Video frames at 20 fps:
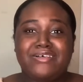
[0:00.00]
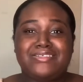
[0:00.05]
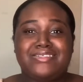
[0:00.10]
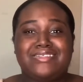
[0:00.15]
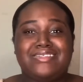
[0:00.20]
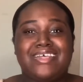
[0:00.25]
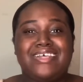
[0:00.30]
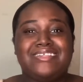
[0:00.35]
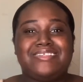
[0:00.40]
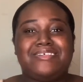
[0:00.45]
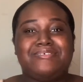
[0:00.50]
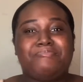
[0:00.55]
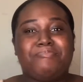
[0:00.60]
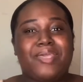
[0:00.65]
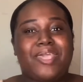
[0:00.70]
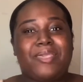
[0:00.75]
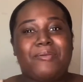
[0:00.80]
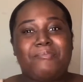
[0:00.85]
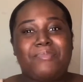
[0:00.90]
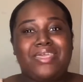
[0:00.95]
This is
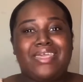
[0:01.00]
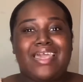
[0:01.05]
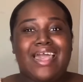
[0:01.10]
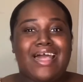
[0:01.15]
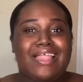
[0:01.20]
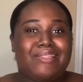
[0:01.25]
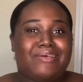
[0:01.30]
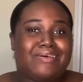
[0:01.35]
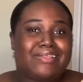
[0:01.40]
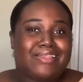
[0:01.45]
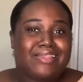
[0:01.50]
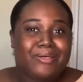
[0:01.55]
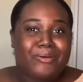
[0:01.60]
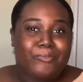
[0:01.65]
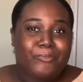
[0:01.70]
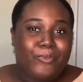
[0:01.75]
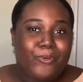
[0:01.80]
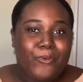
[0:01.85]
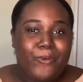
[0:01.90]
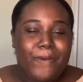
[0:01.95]
making me kind of look a little
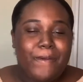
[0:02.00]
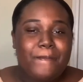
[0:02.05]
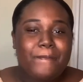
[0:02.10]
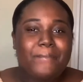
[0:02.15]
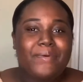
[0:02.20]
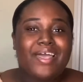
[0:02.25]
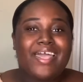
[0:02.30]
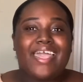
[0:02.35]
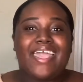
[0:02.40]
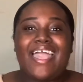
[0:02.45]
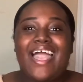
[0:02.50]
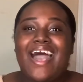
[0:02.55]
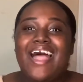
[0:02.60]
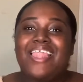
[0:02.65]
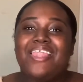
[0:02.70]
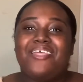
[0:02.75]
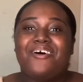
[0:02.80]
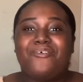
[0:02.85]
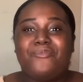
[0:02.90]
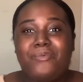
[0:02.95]
poor, but hey, I
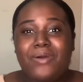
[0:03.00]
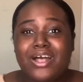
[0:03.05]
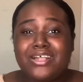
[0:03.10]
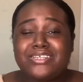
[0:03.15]
love watching.